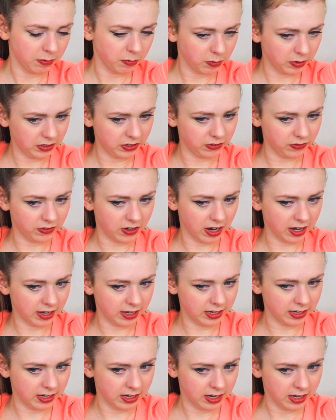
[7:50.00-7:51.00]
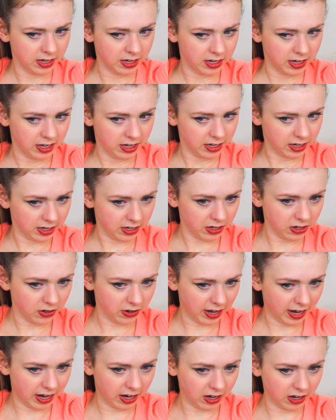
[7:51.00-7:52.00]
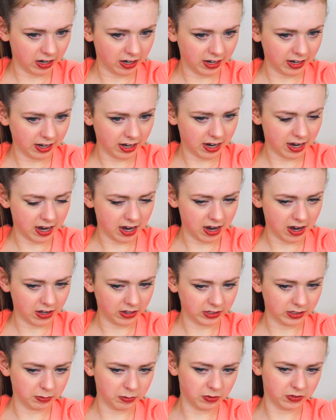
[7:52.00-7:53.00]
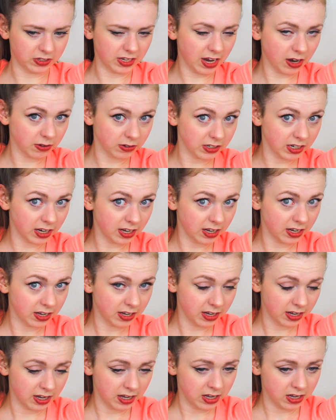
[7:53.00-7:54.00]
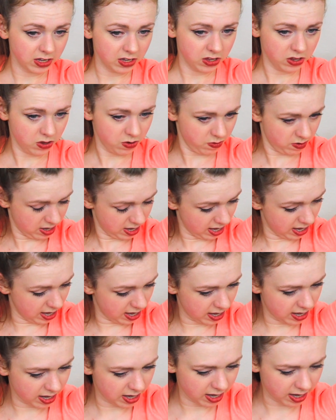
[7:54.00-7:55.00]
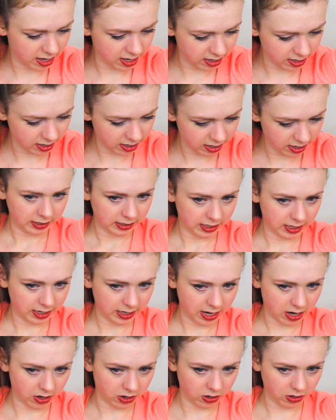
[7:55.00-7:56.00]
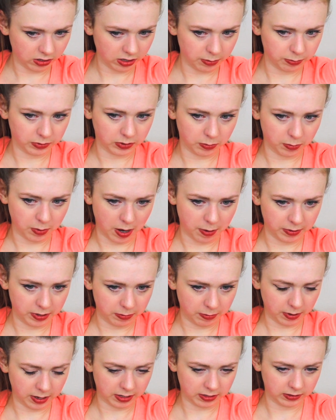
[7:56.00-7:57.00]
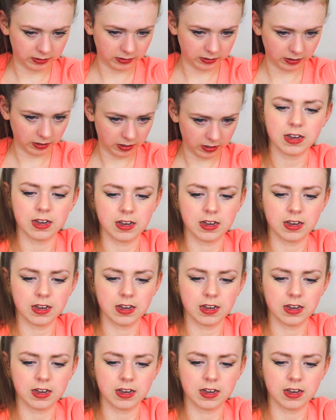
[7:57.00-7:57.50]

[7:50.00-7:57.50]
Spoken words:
once you've gotten your hair all smoothed out, you can take out your clips or bobby pins